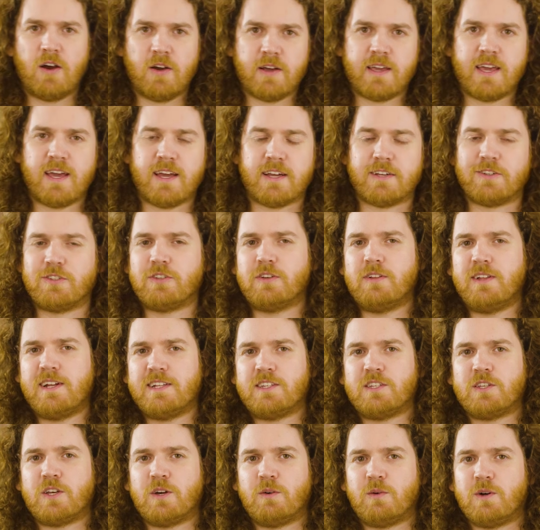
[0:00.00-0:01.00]
Okay, so
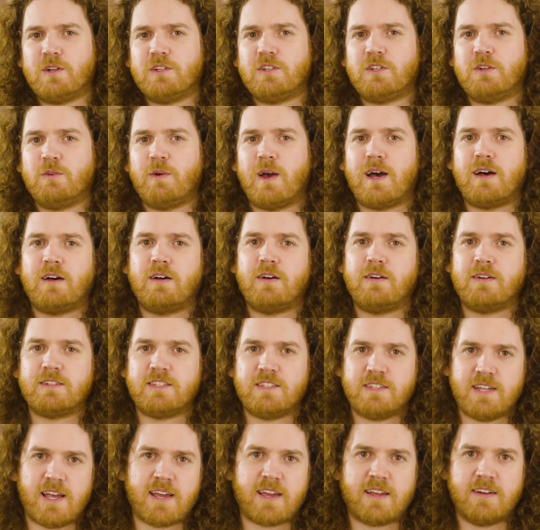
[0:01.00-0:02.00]
let's go on to our
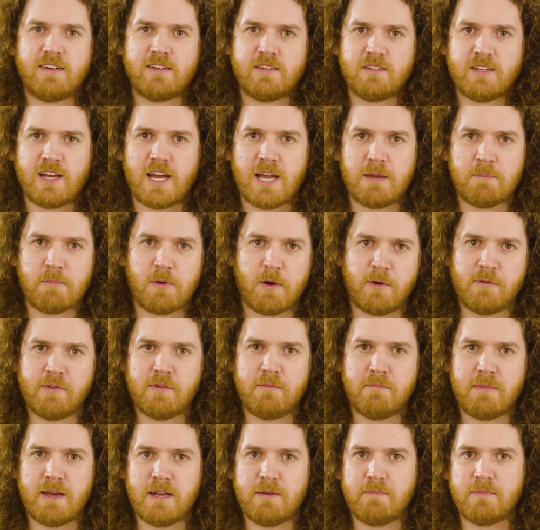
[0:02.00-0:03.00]
second type of
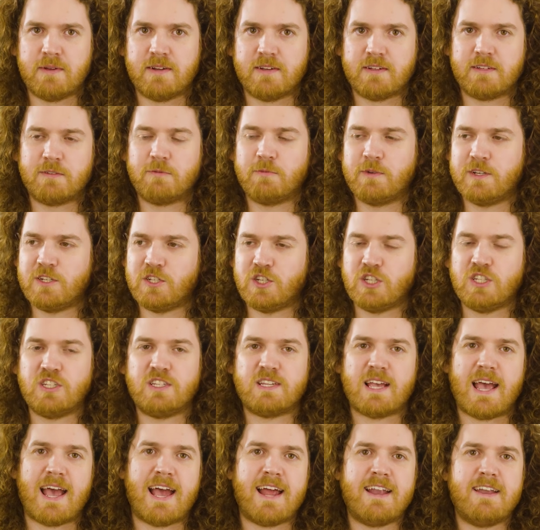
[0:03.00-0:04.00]
amendment, which
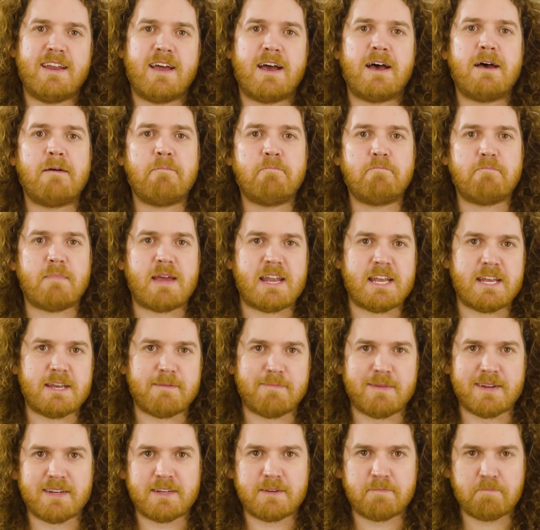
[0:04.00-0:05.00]
is an
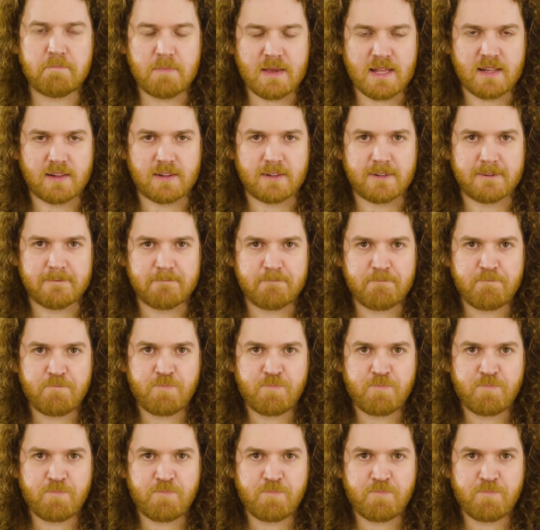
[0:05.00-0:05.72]
amendment bill.